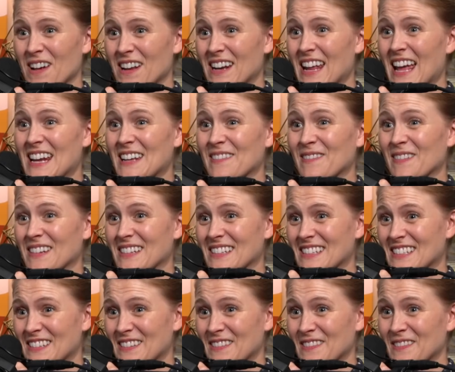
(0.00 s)
want
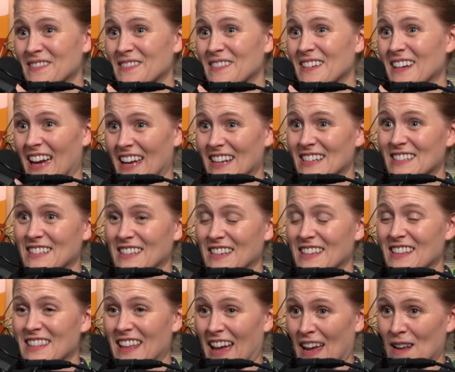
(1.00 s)
anyone to get
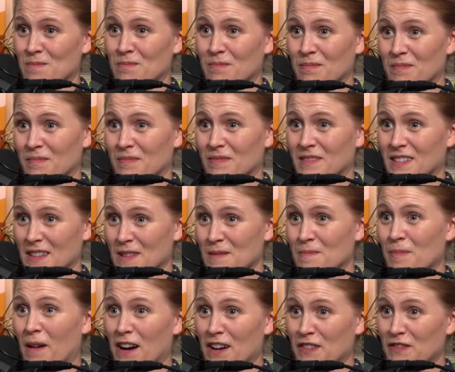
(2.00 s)
to the
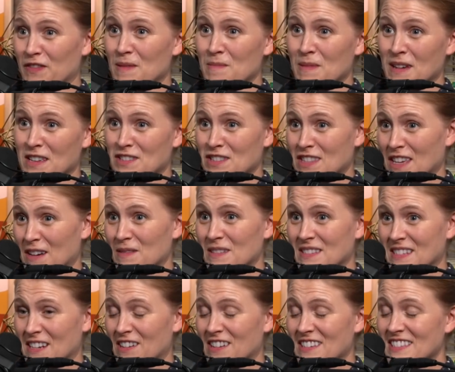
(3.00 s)
part of the beach that
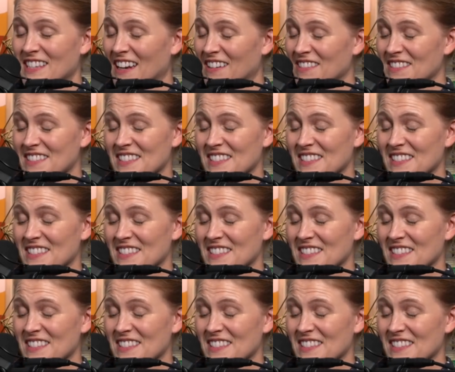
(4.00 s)
was near his house.